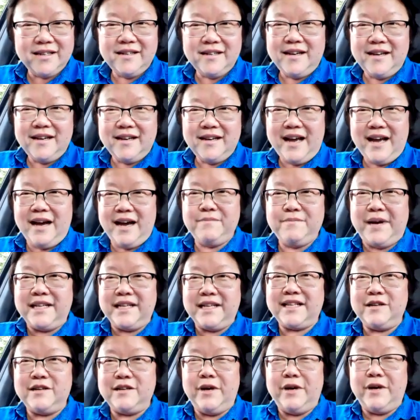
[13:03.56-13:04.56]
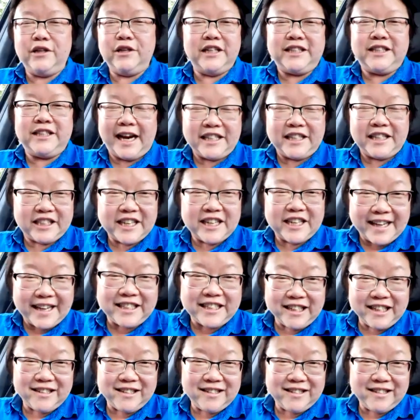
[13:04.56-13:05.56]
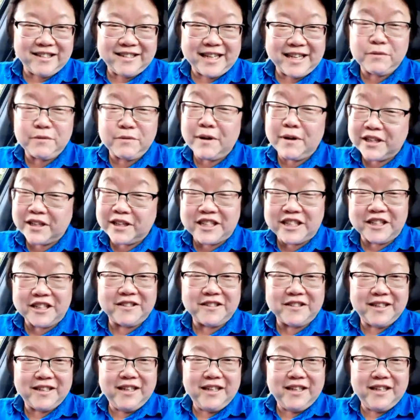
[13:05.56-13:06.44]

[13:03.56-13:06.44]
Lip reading: And basically, we're going to change the nation. That's what we're going to do.